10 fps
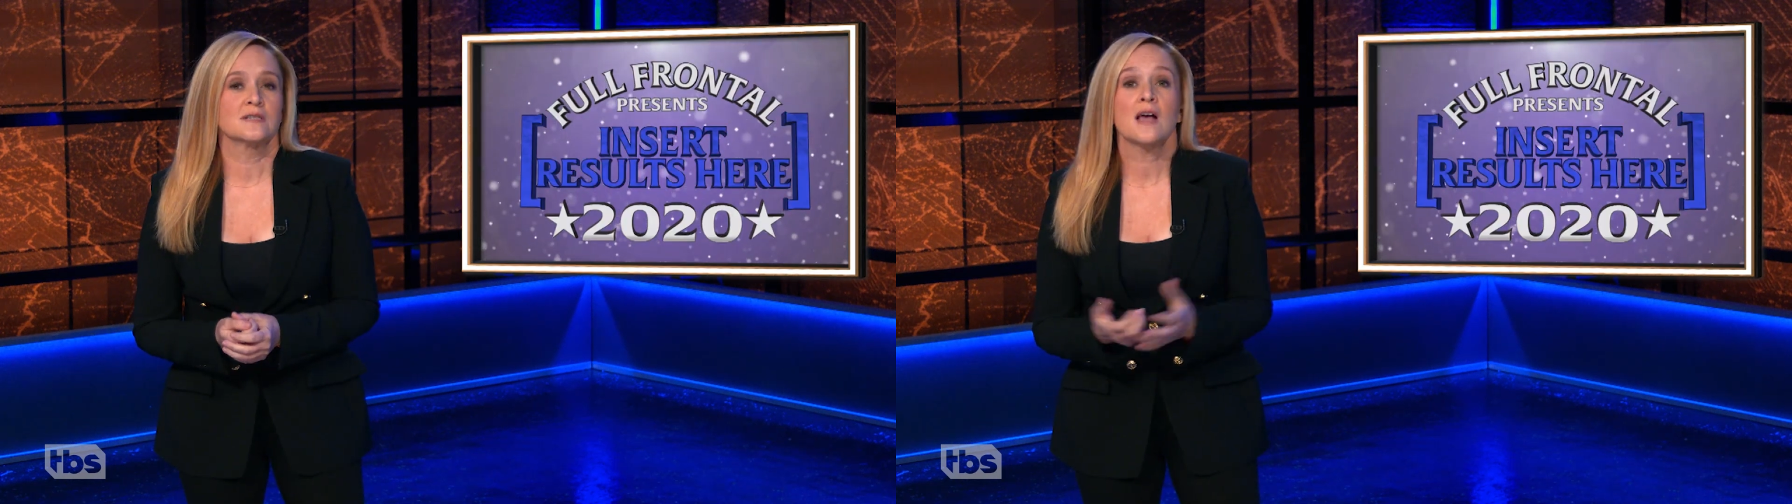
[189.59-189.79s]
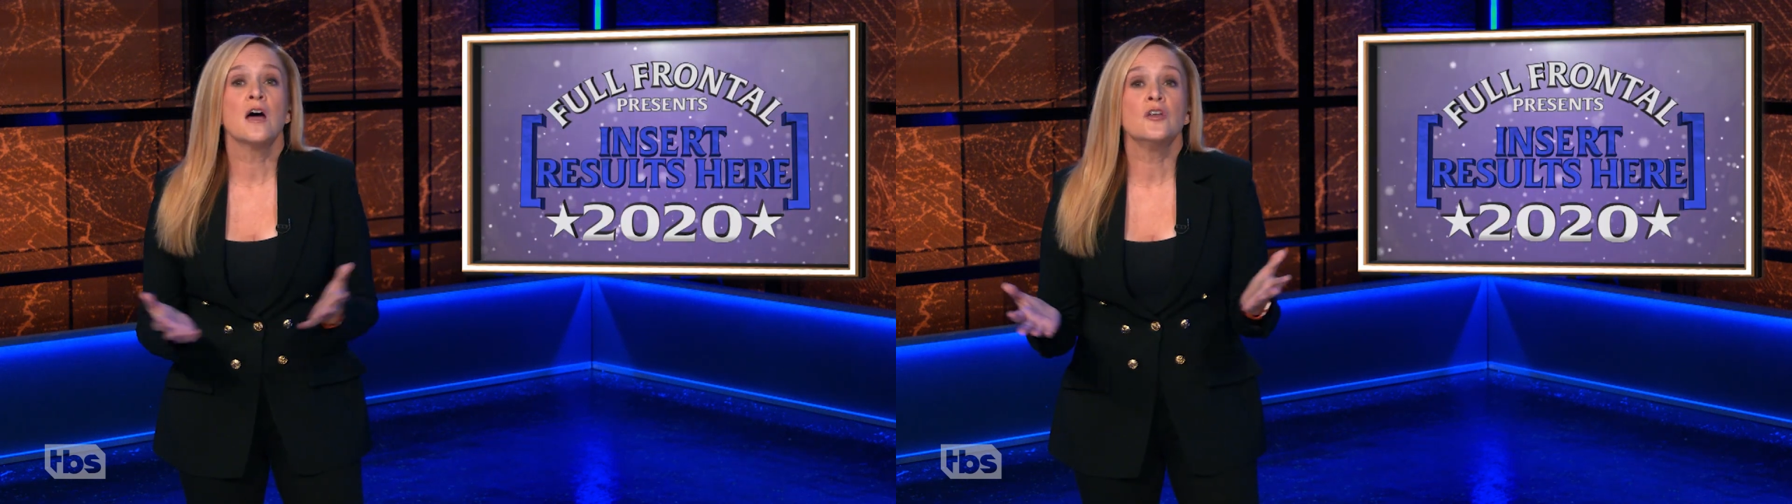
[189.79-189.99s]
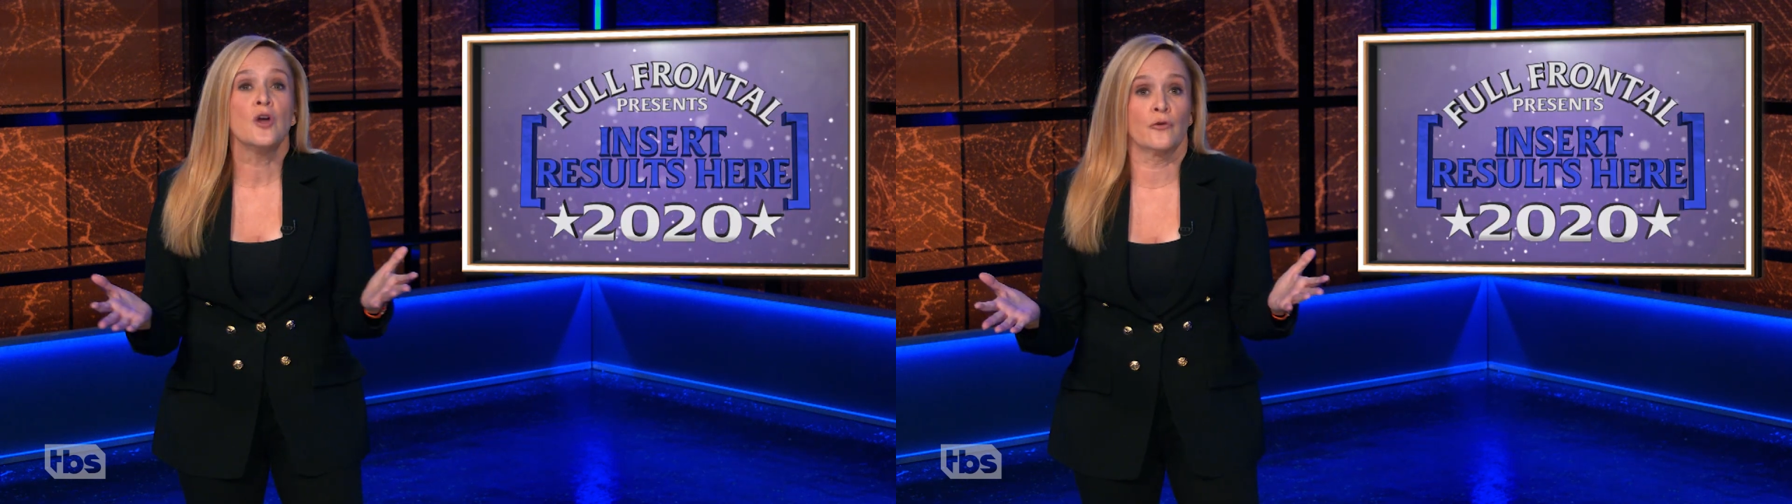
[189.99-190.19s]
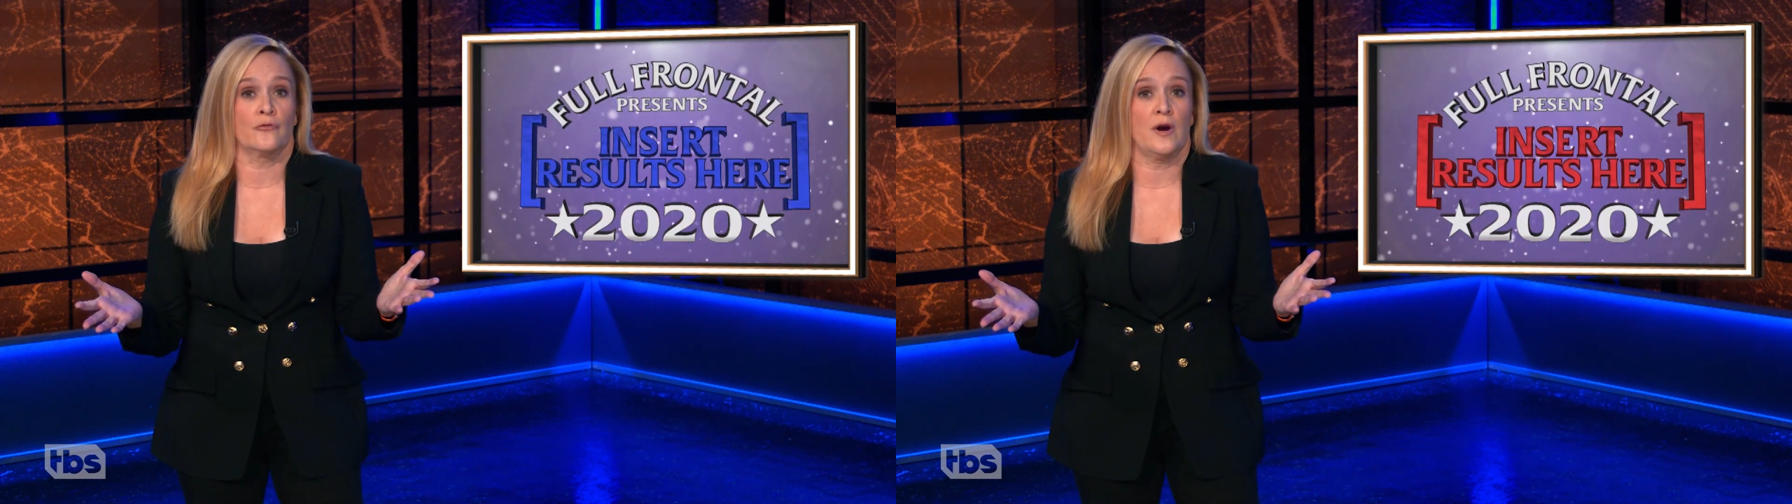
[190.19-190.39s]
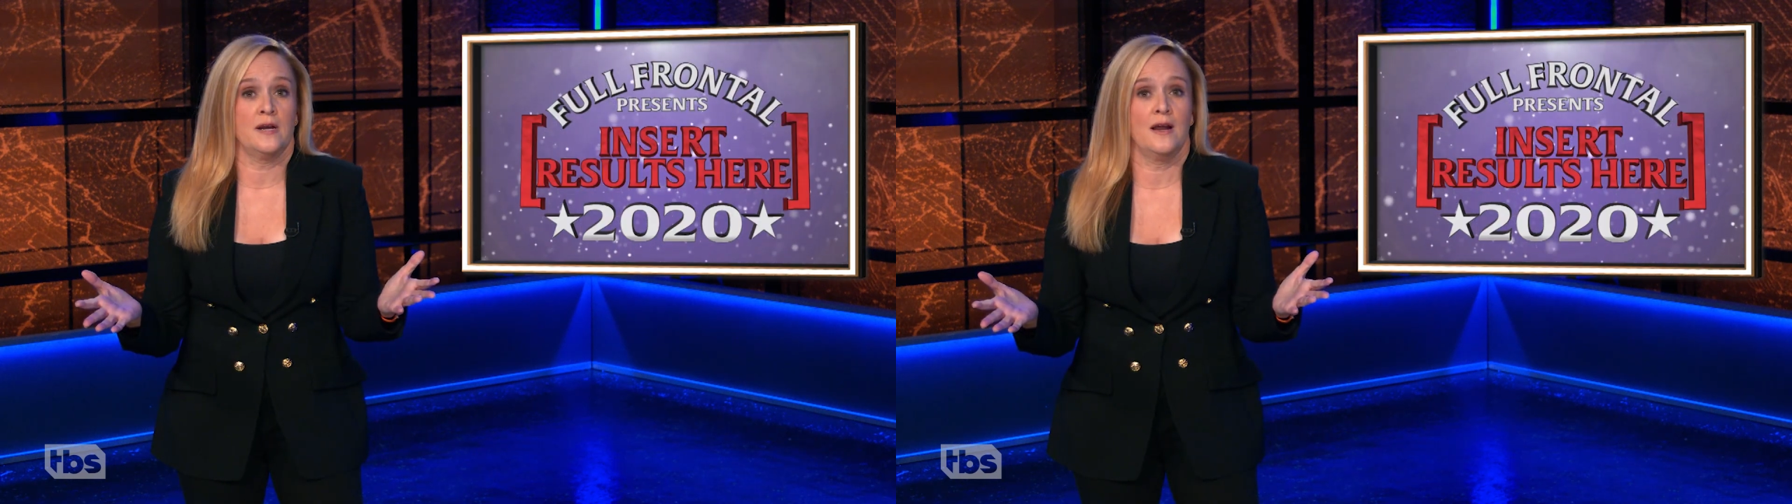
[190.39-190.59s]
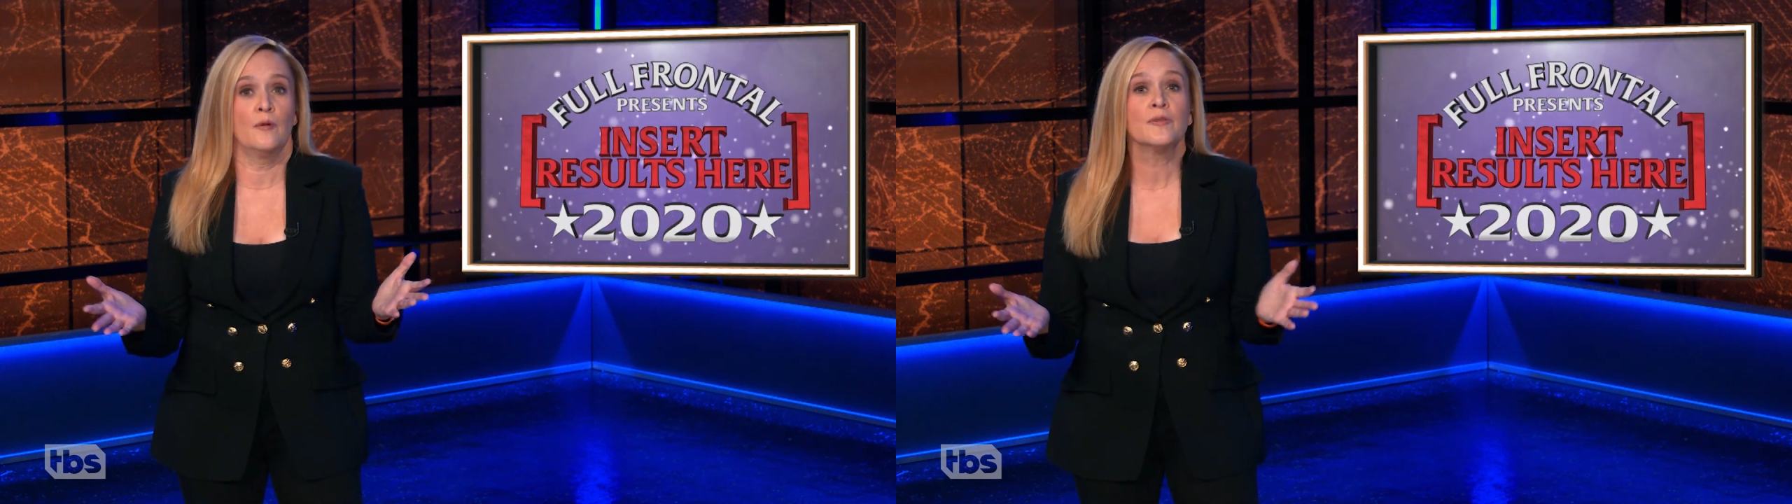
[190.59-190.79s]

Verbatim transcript: is unknown right now,